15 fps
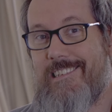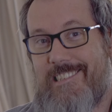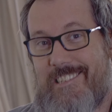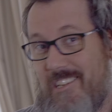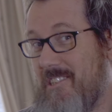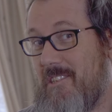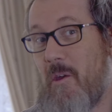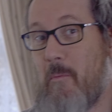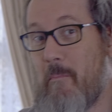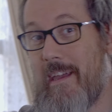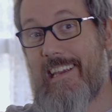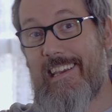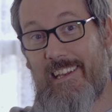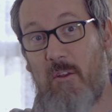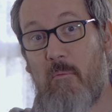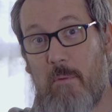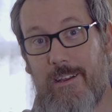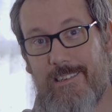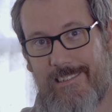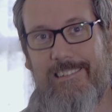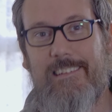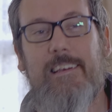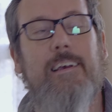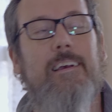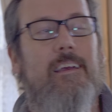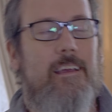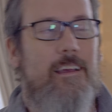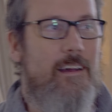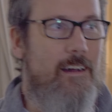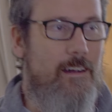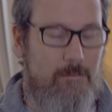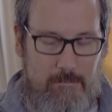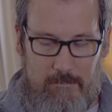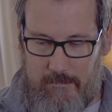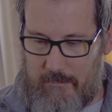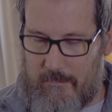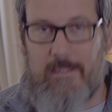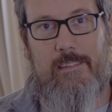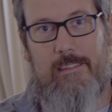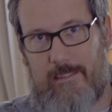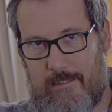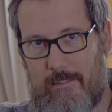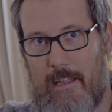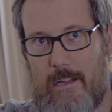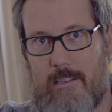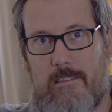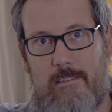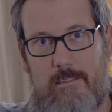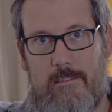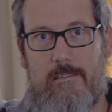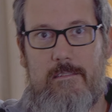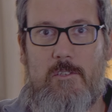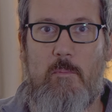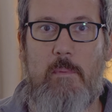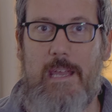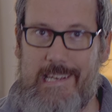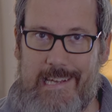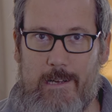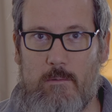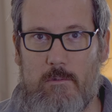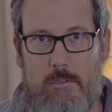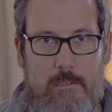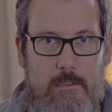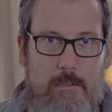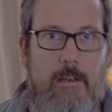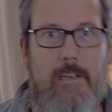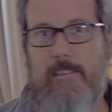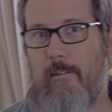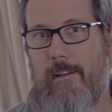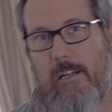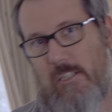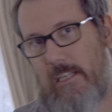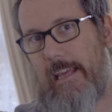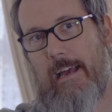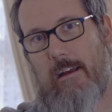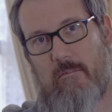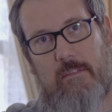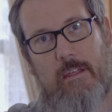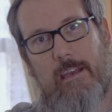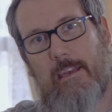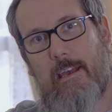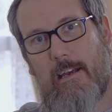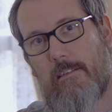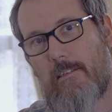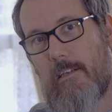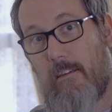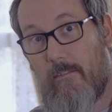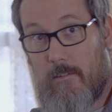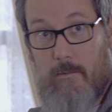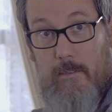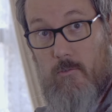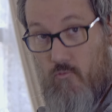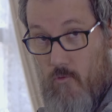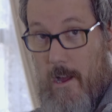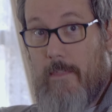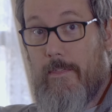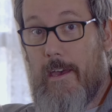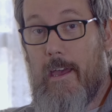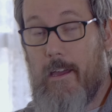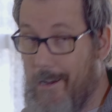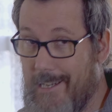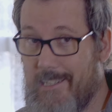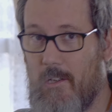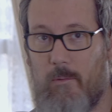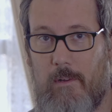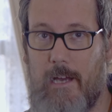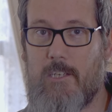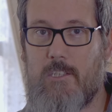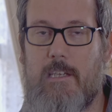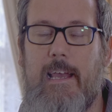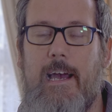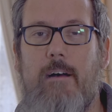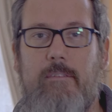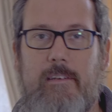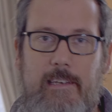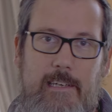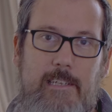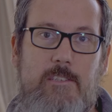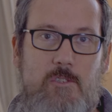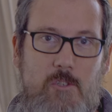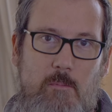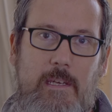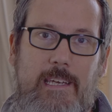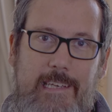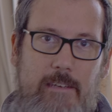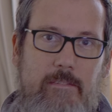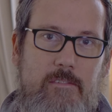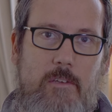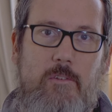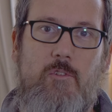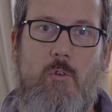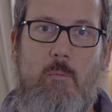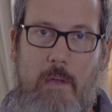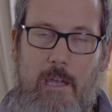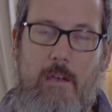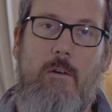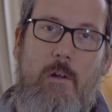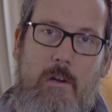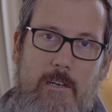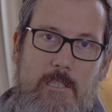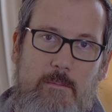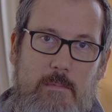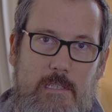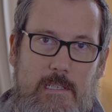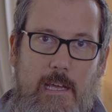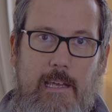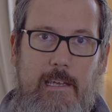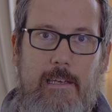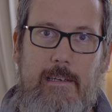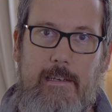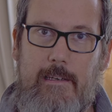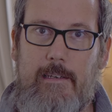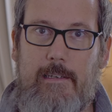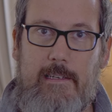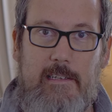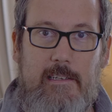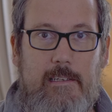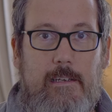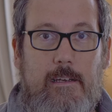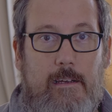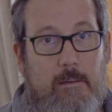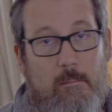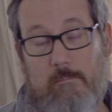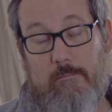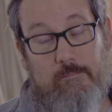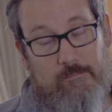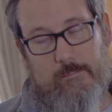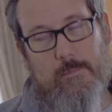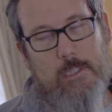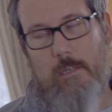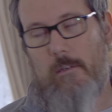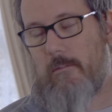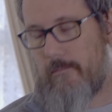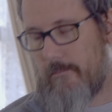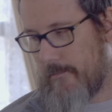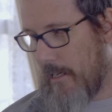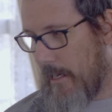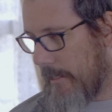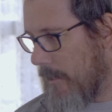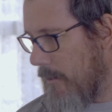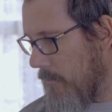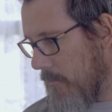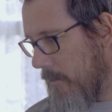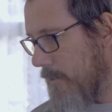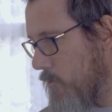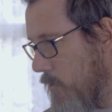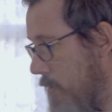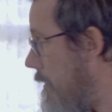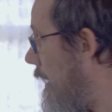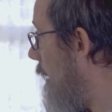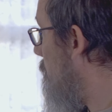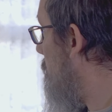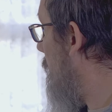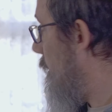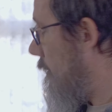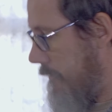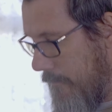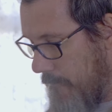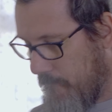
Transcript: is just to make it a present. Um, that's to be announced. I don't actually have that yet, even though it's right there. I don't actually have it. It's to be gifted to me on Christmas Day. Um, so I can't really talk about it, but